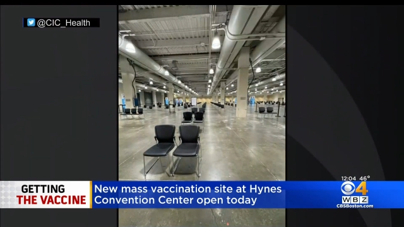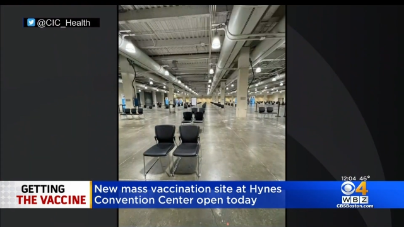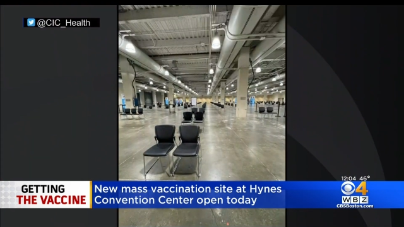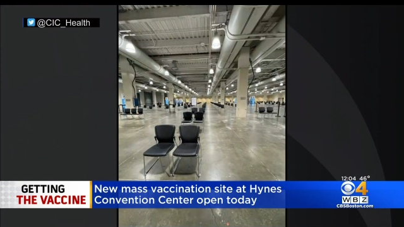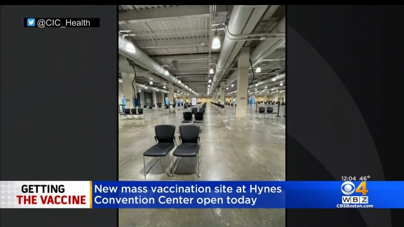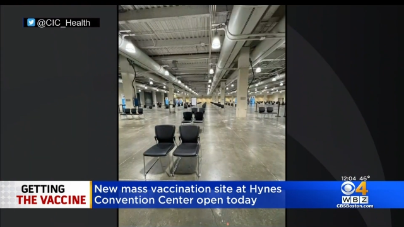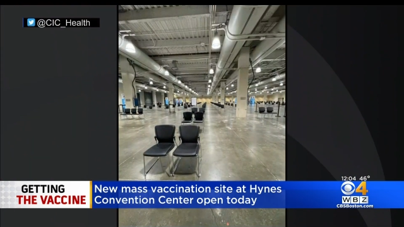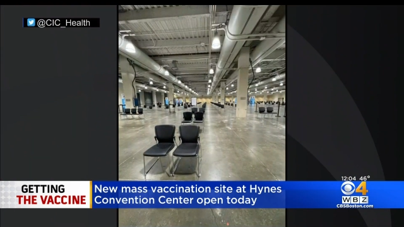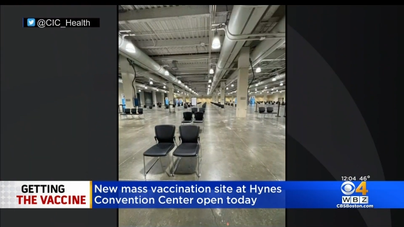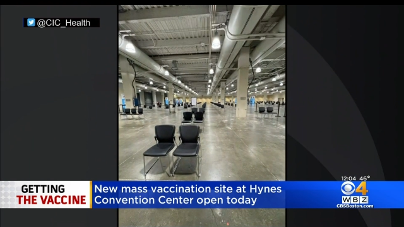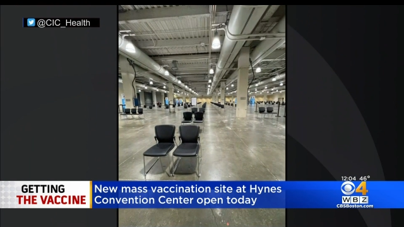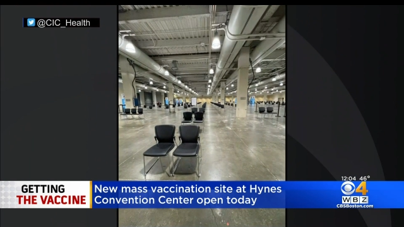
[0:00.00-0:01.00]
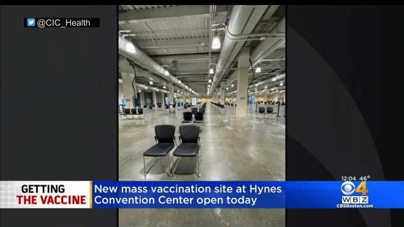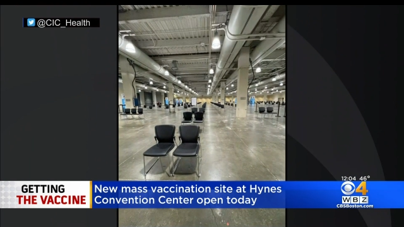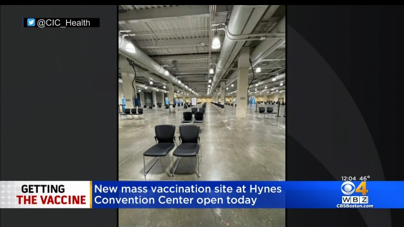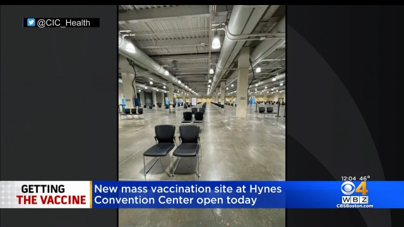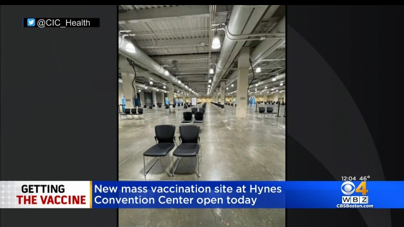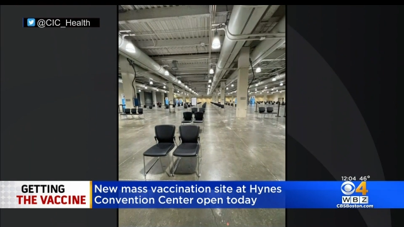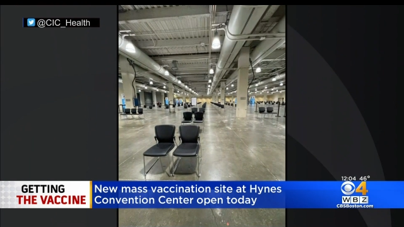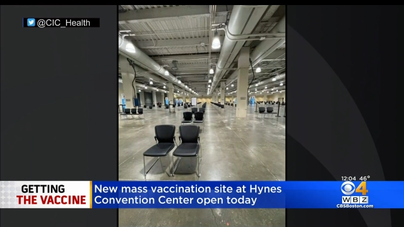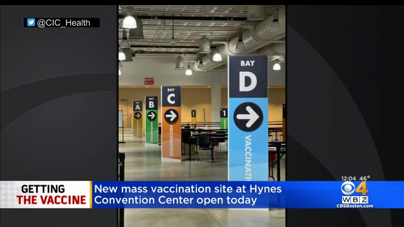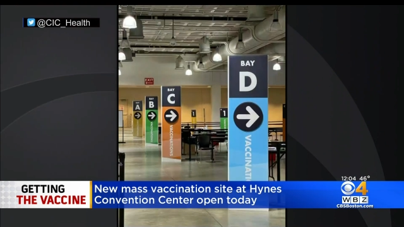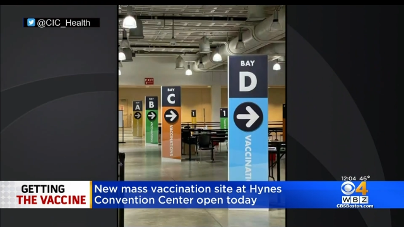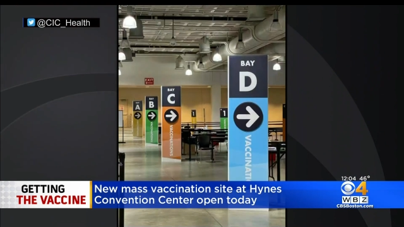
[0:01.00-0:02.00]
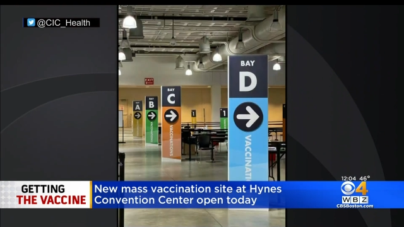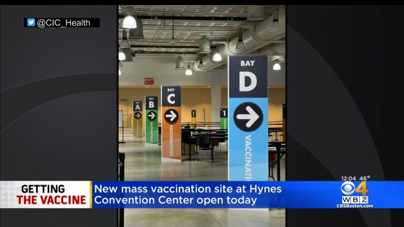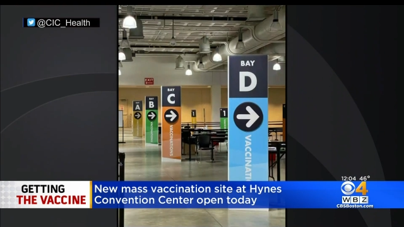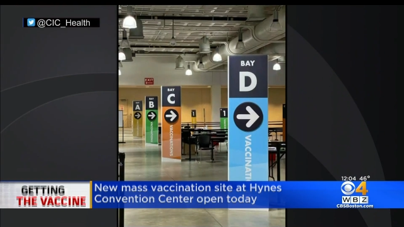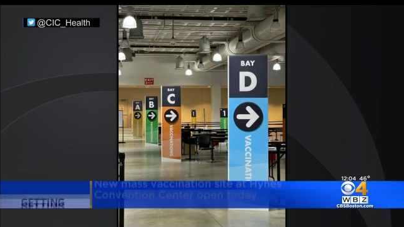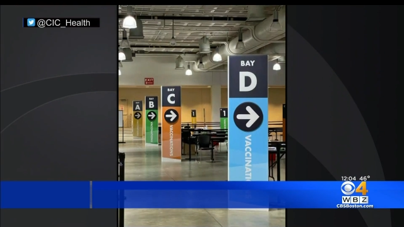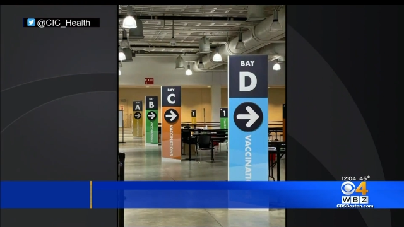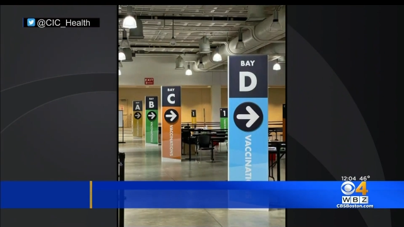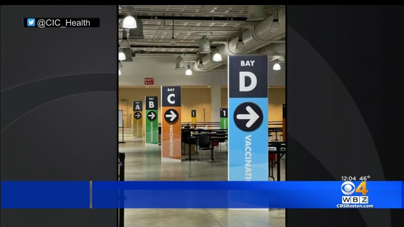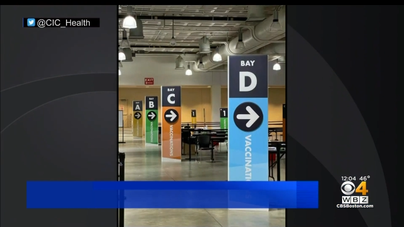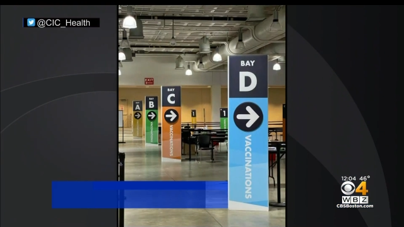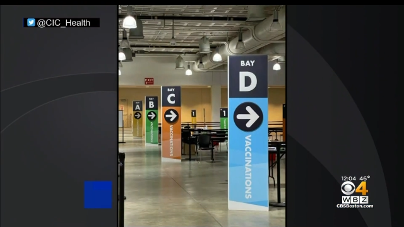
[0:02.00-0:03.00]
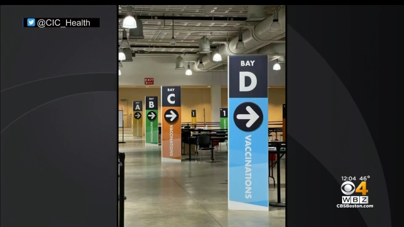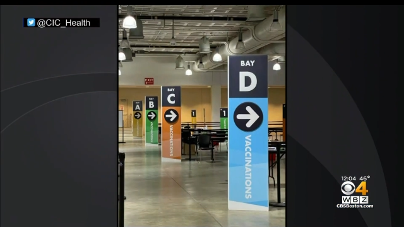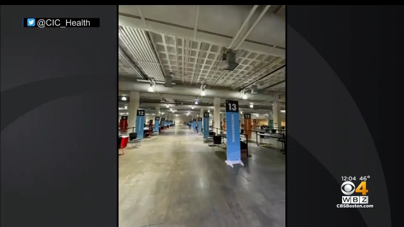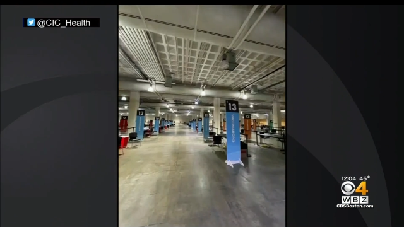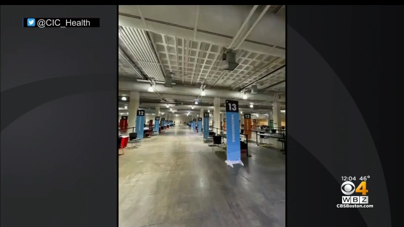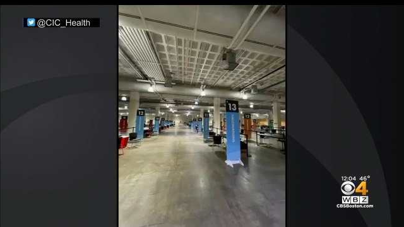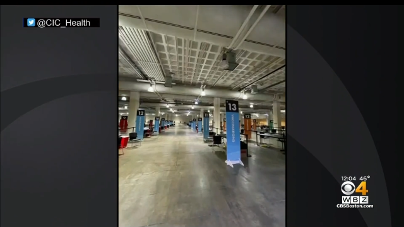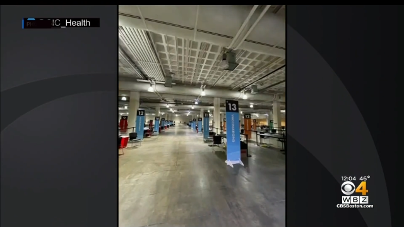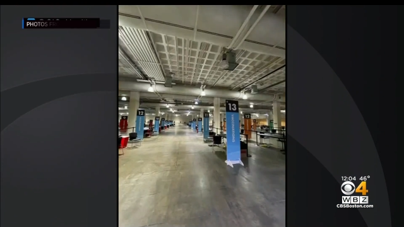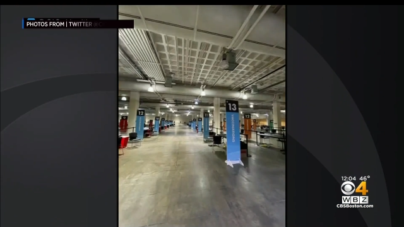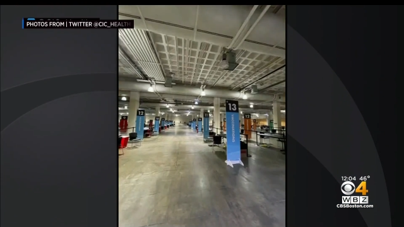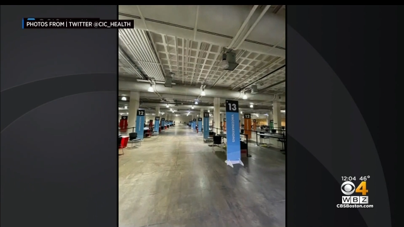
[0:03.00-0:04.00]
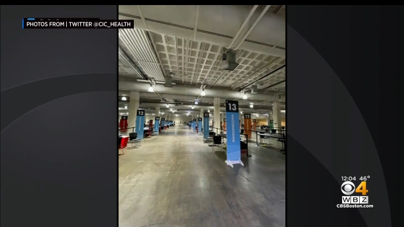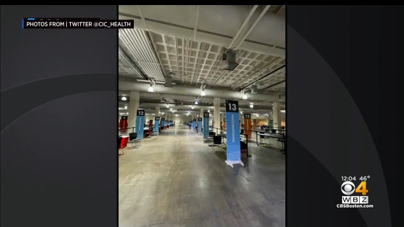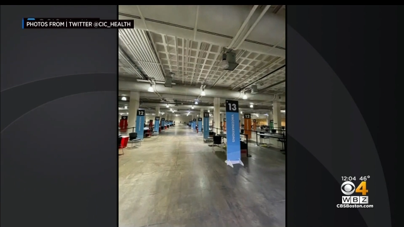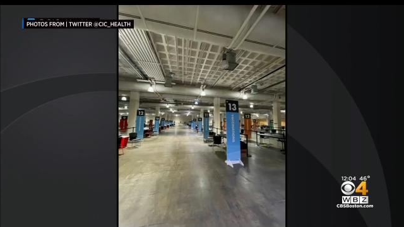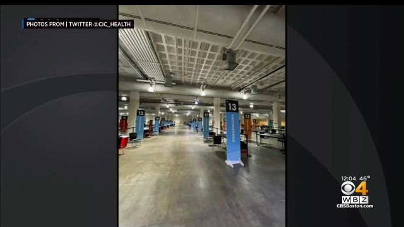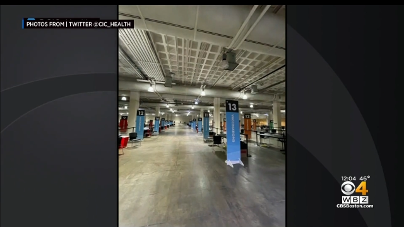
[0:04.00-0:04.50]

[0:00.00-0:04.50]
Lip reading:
(no speaker visible)